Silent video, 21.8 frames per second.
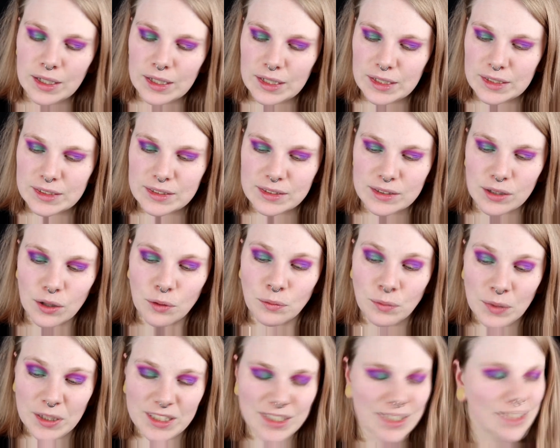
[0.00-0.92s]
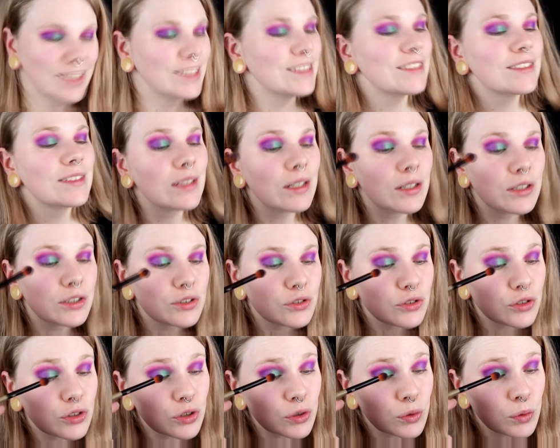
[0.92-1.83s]
it's so much easier
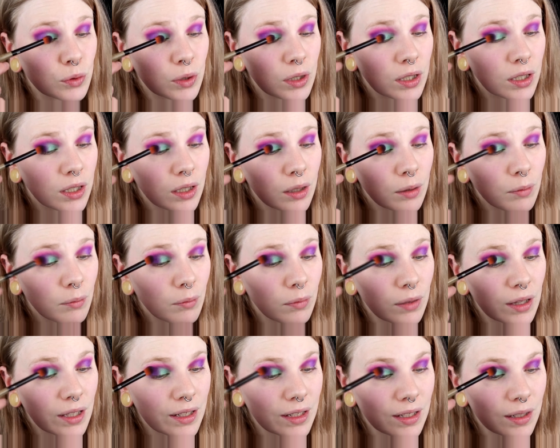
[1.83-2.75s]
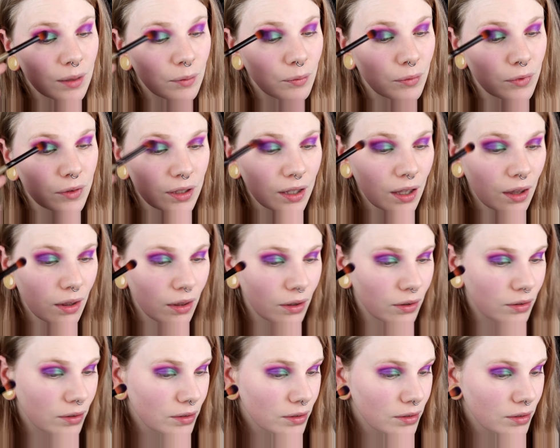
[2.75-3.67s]
to blend them
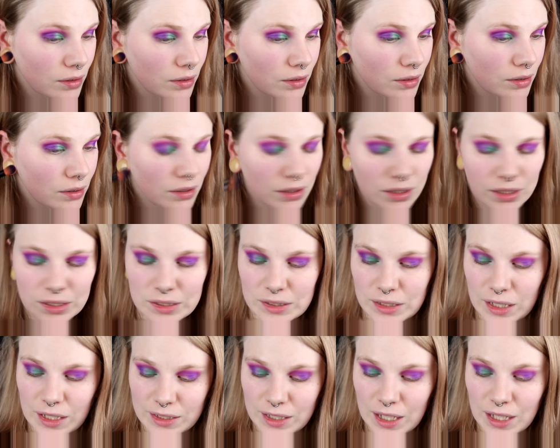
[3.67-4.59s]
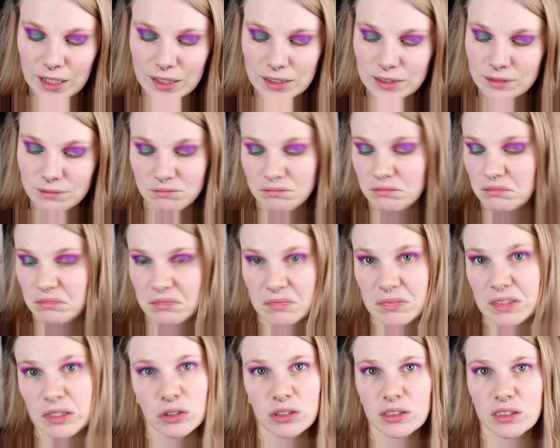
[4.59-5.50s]
together. It's like I
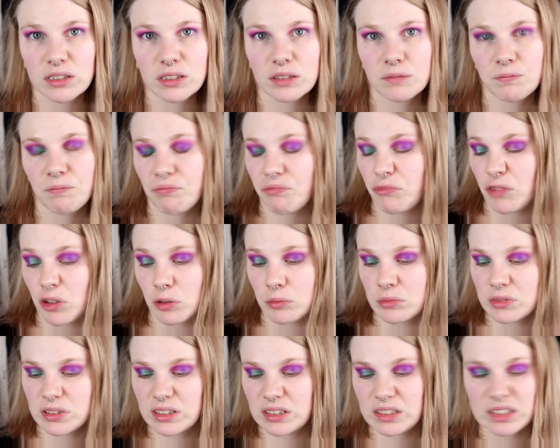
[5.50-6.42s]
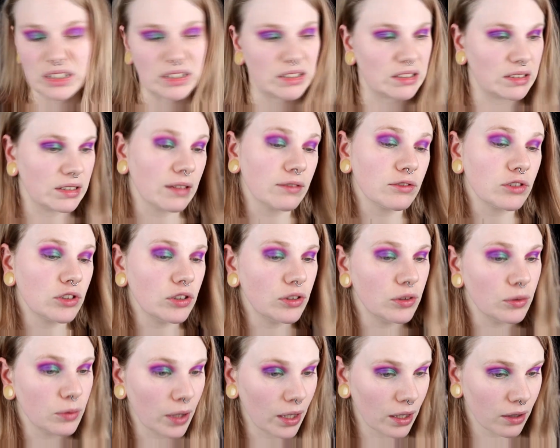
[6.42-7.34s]
almost doesn't have to
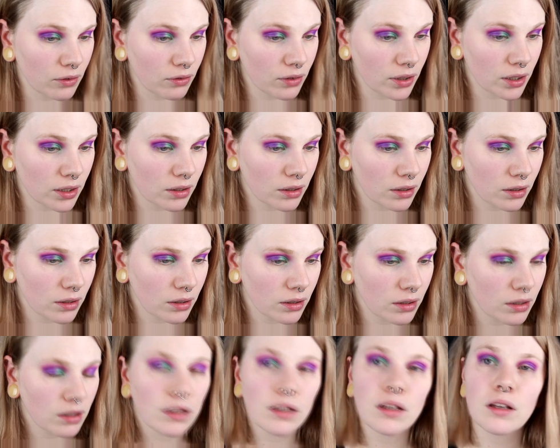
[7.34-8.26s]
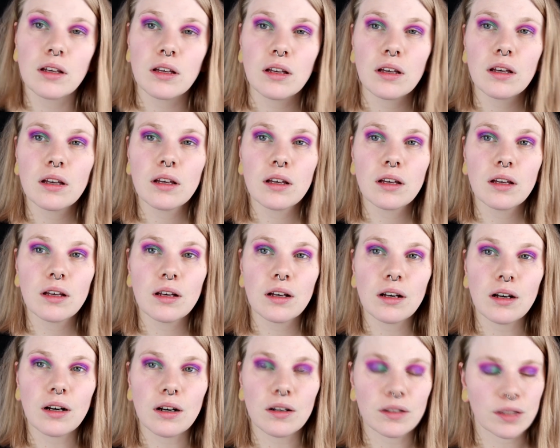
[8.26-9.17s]
do anything.
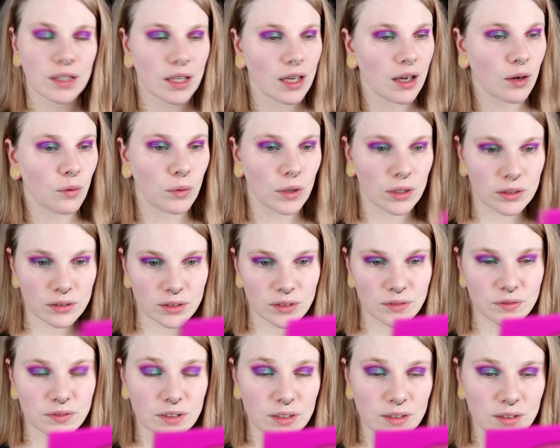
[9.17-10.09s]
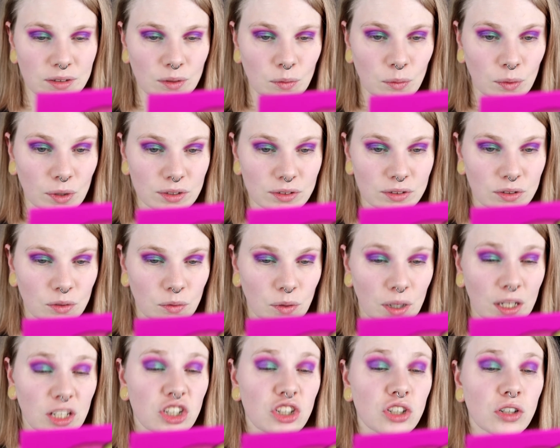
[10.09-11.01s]
Okay, I wonder if this was the
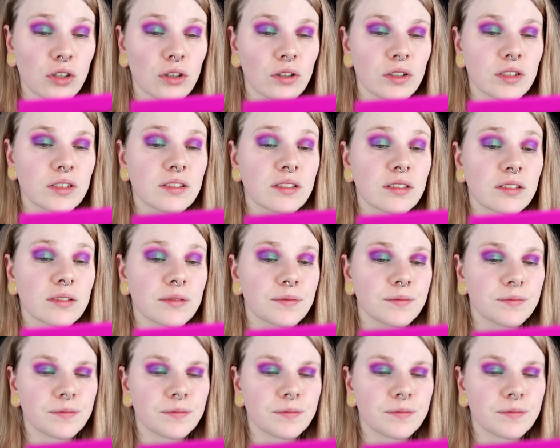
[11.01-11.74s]
right choice.